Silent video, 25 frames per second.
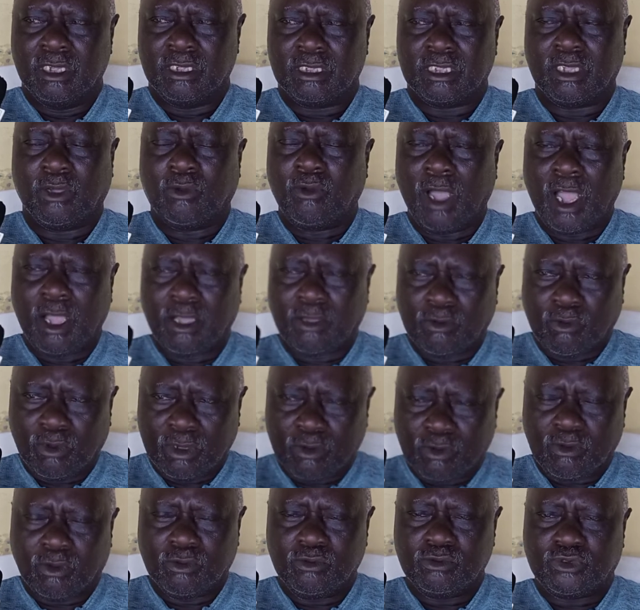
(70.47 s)
You want a
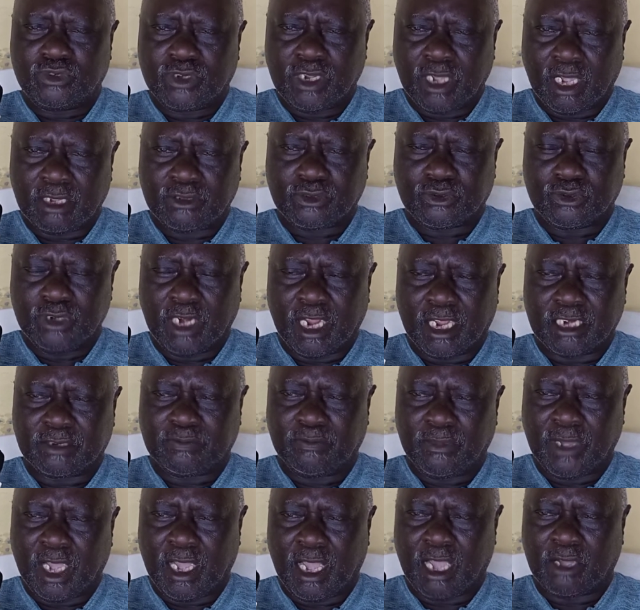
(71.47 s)
own clear student
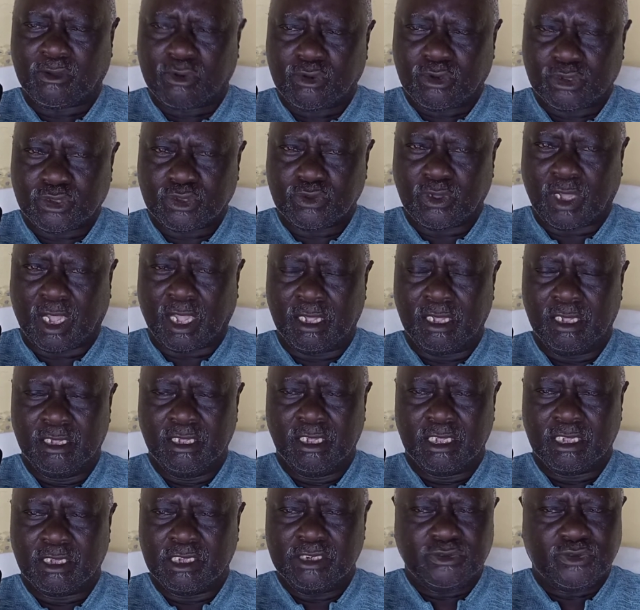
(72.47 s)
ma across wa,
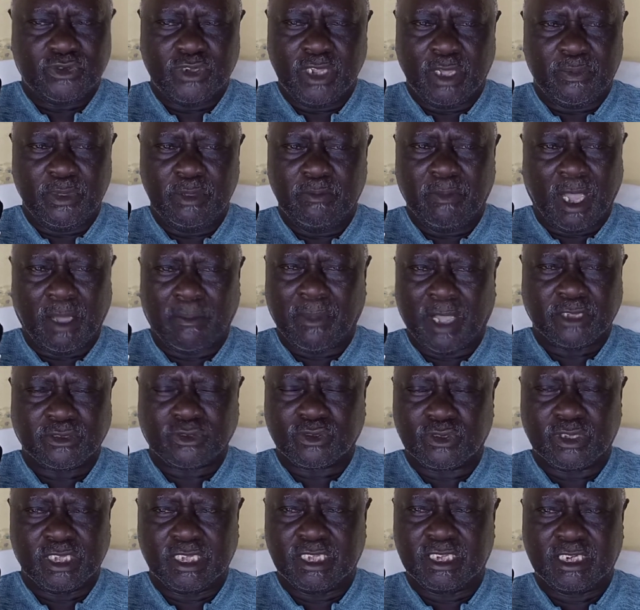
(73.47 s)
and clear be mamma
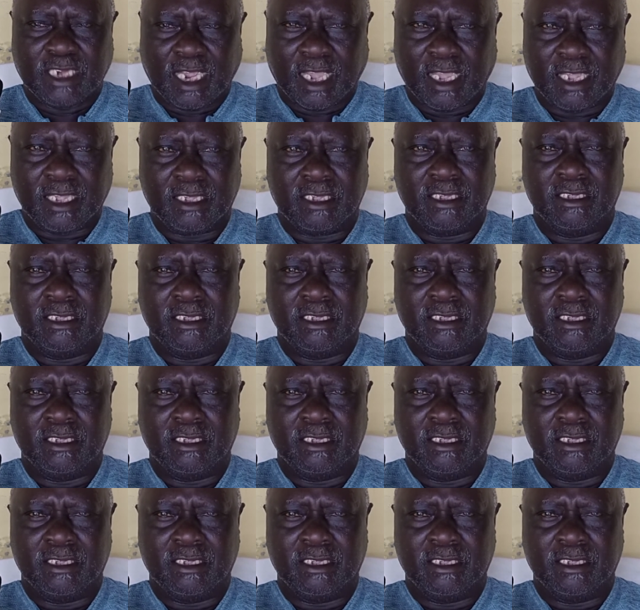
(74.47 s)
so near that.